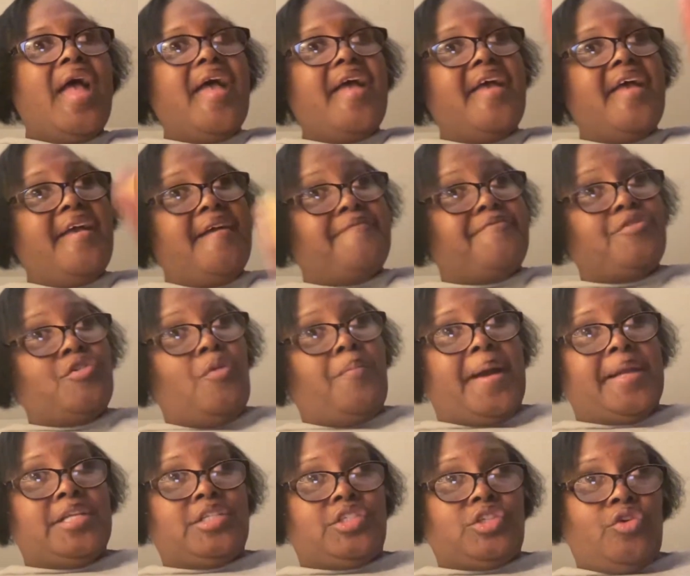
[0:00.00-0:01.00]
If
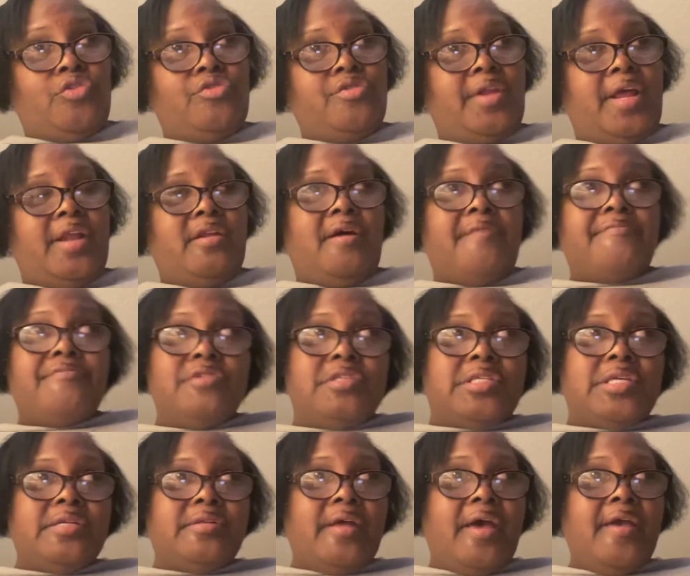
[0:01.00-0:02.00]
nobody told you they love you
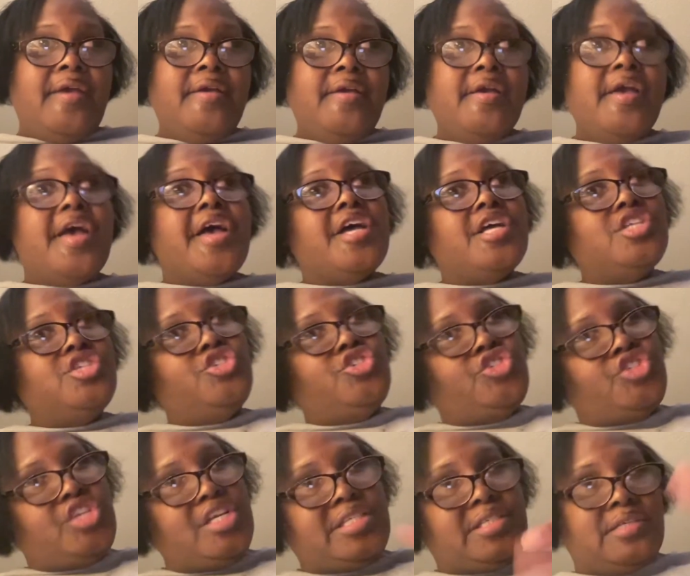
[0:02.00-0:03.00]
today,
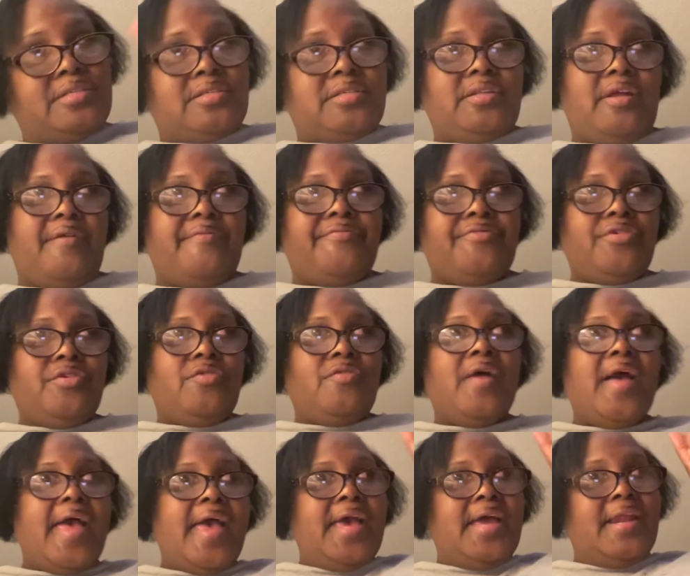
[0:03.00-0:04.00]
Jesus love you
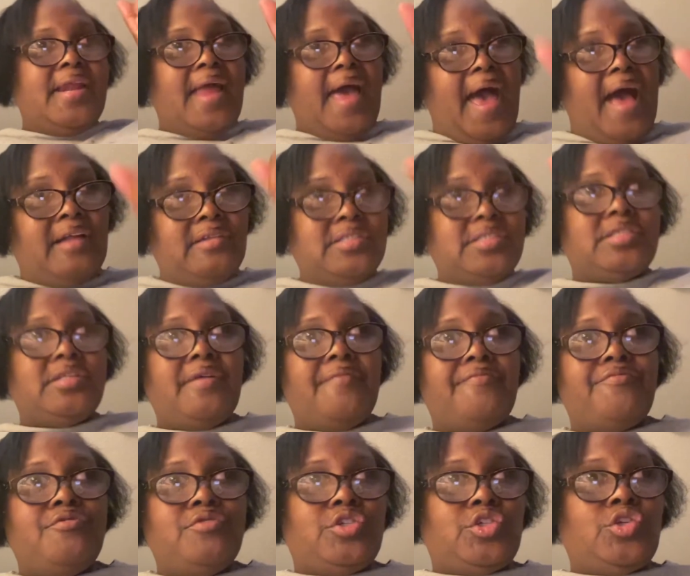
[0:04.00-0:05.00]
and Alice love
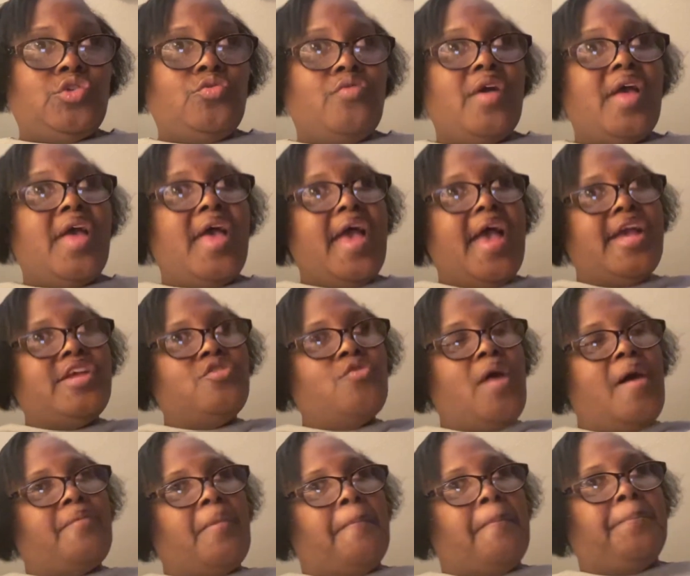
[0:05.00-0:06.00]
you too. And you
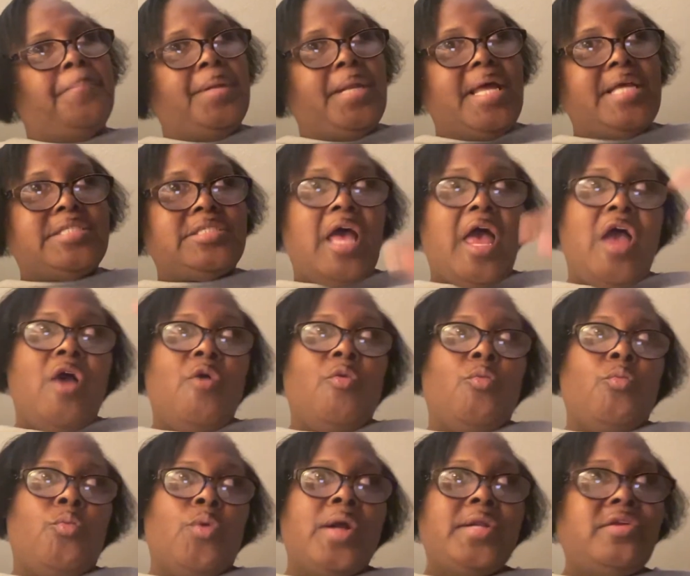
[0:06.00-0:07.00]
have a blessed
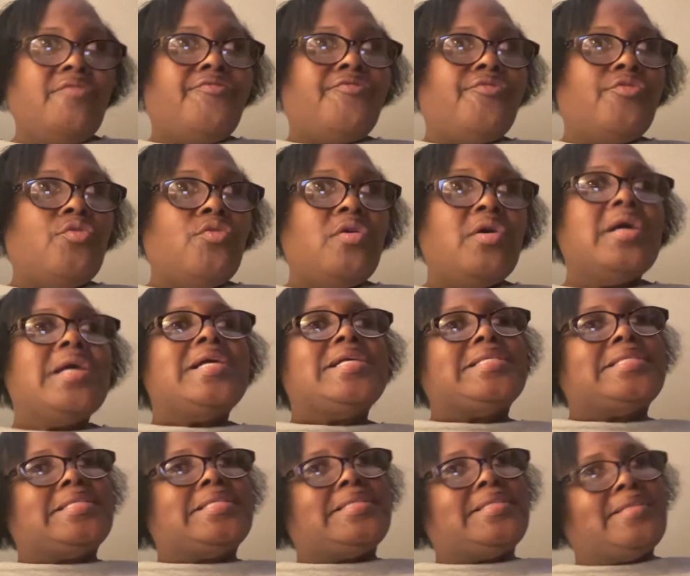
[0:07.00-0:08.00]
and wonderful
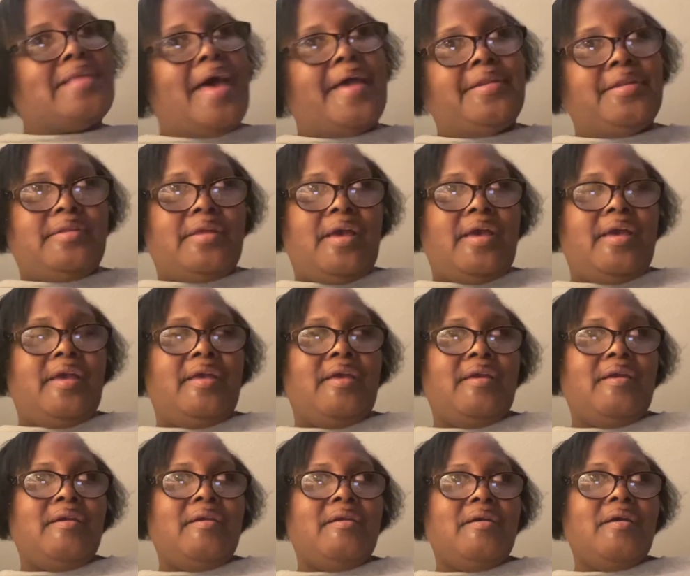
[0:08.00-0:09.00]
Saturday,
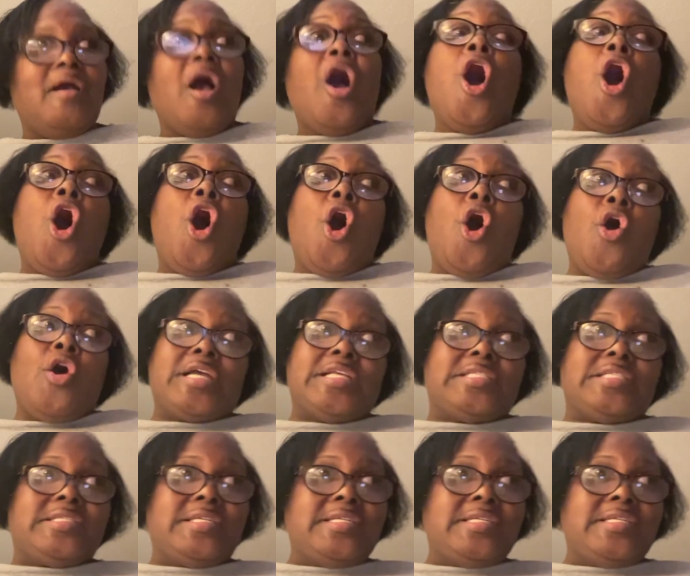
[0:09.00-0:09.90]
August the